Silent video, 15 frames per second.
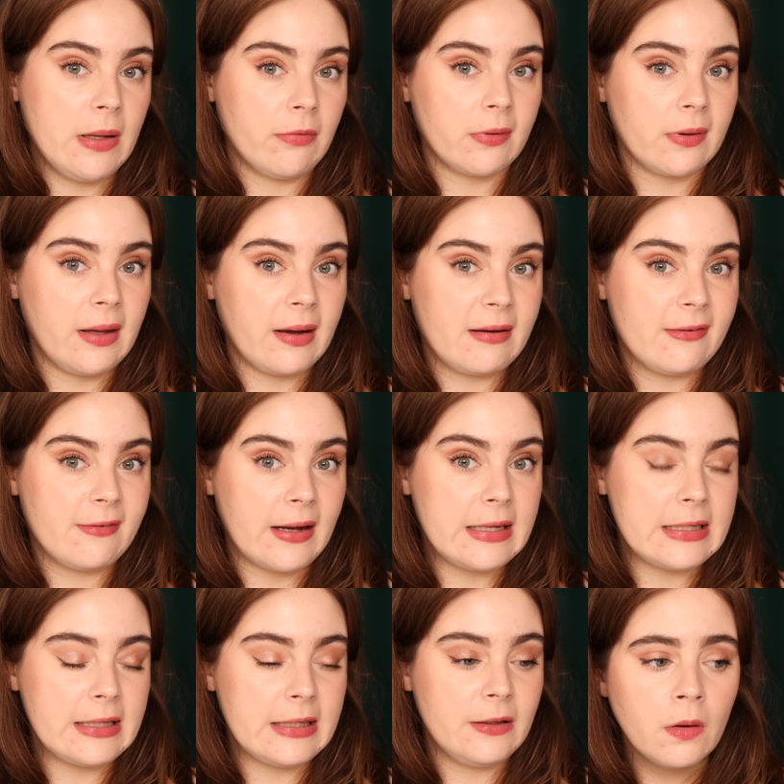be really
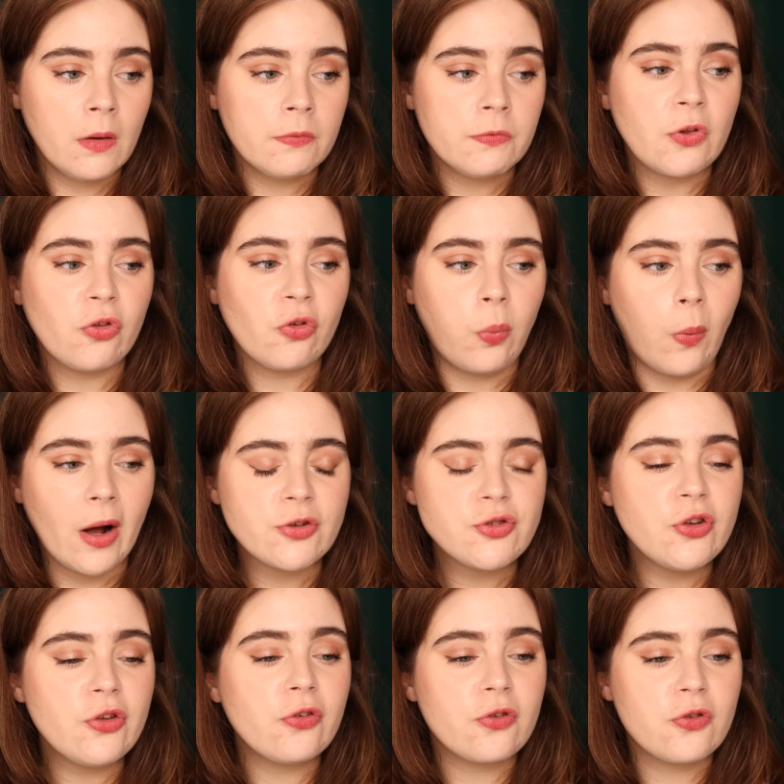excited. The
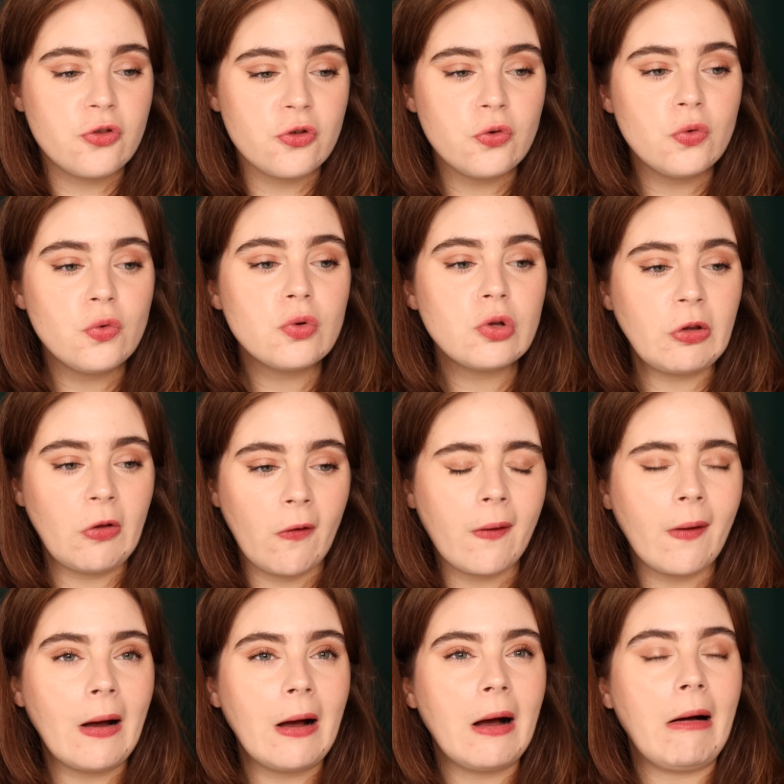swatches do
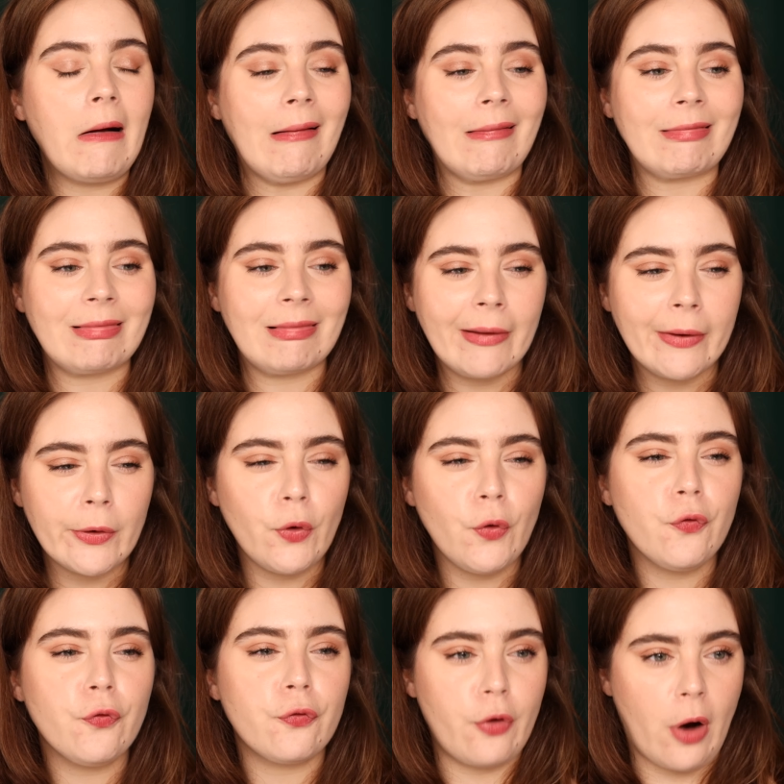look a
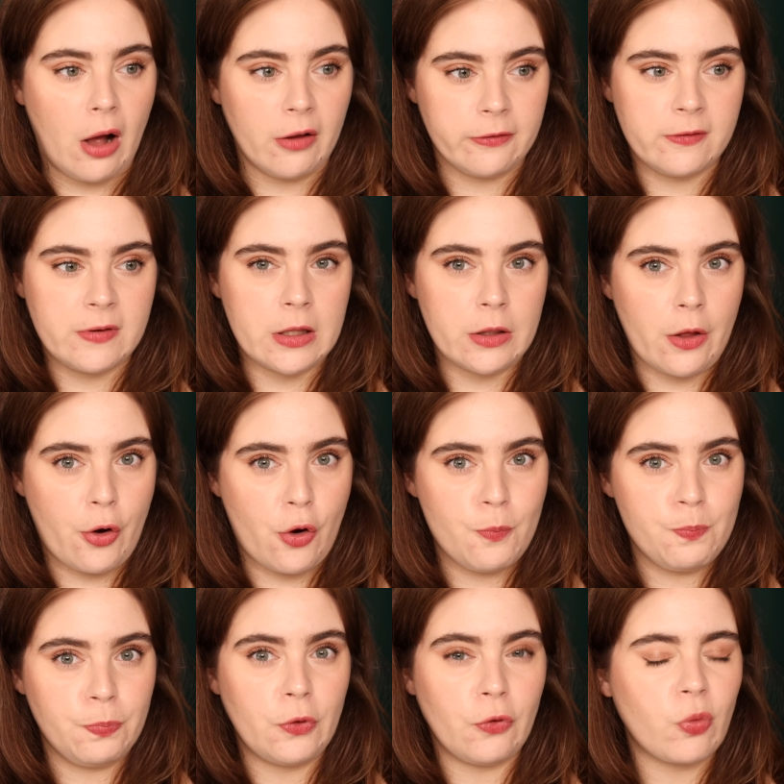little frosty though,
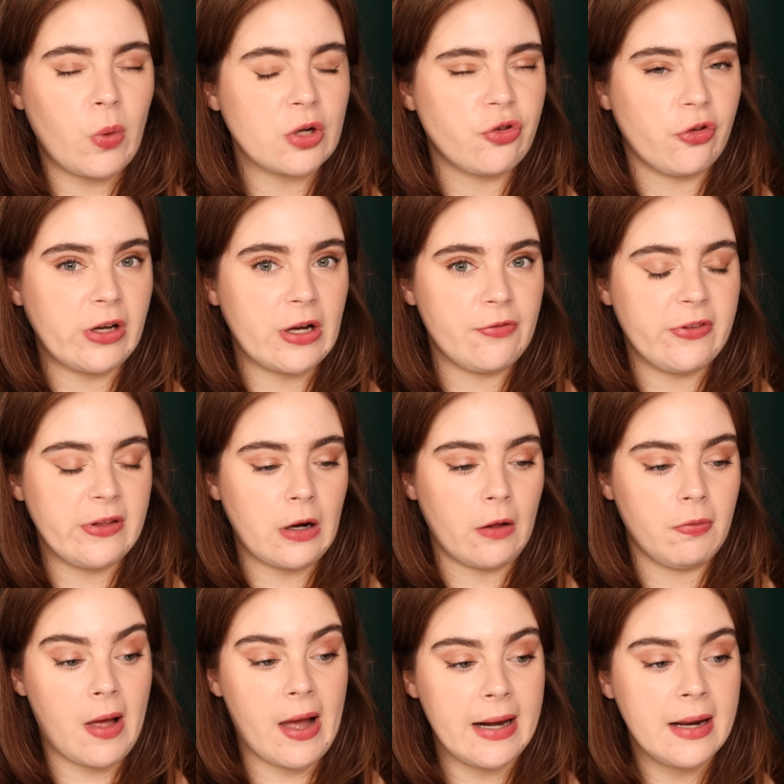the swatches that I've seen
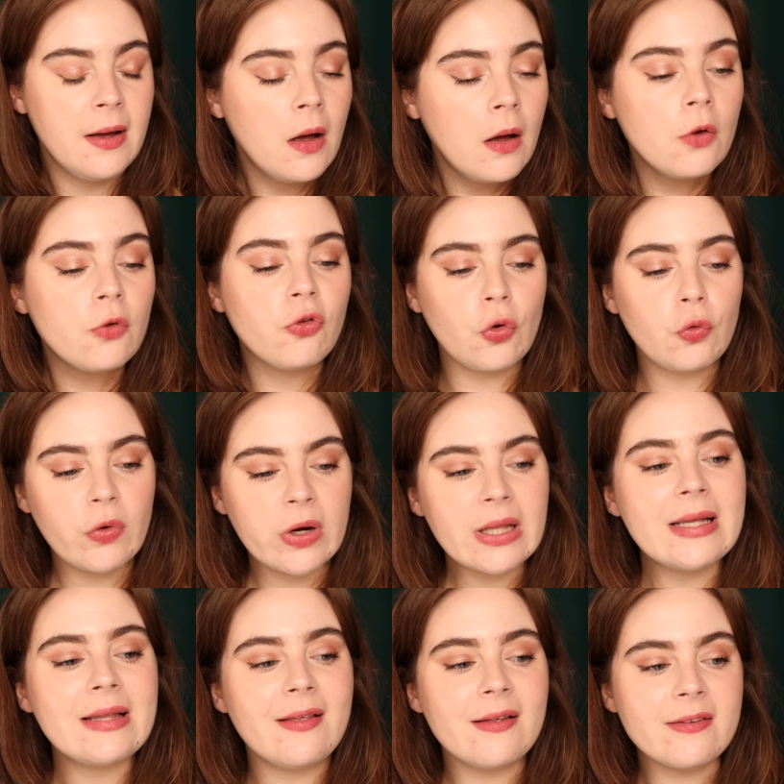online. So
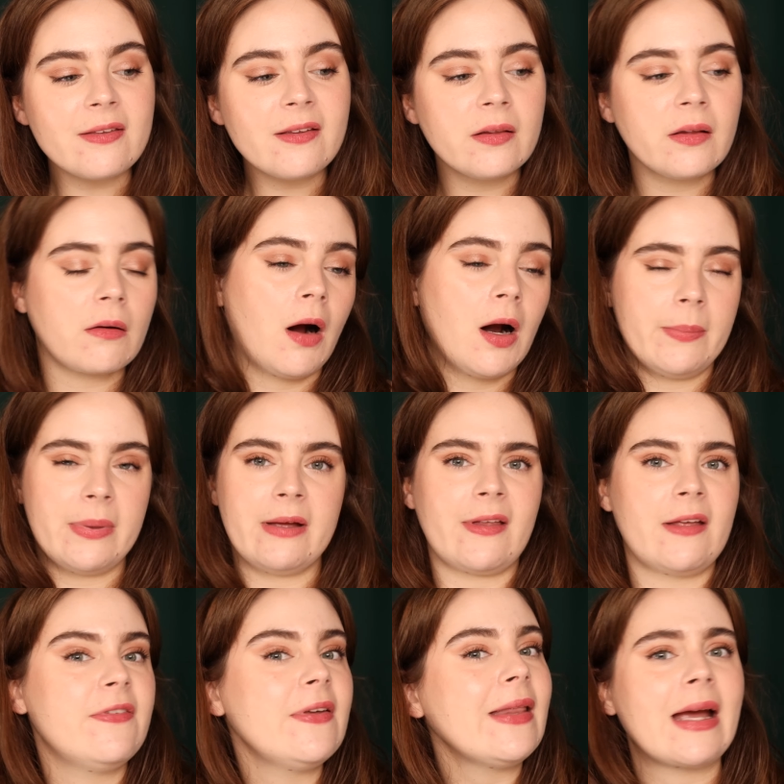really this is in the cart because
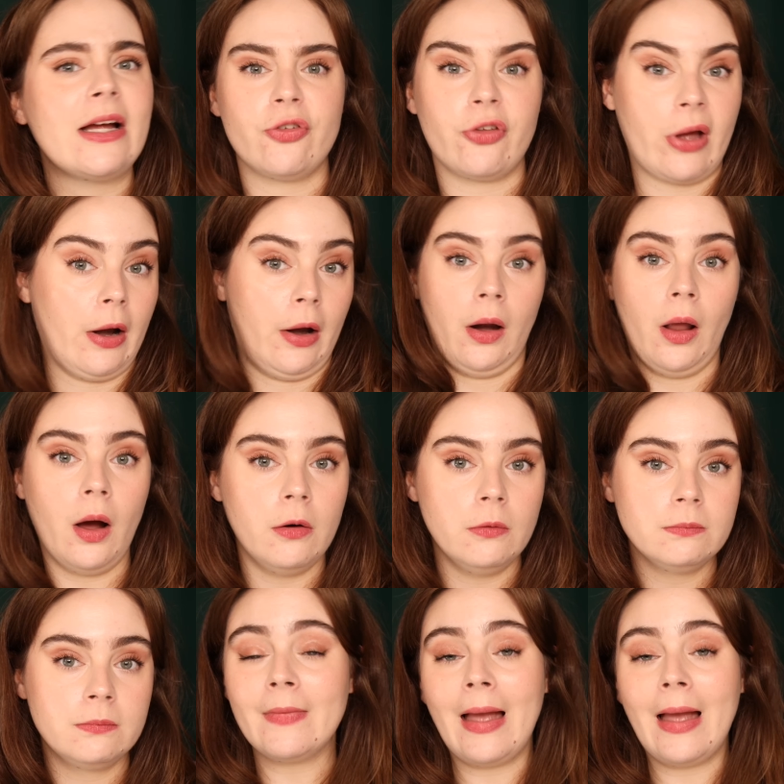I feel like I just gotta know.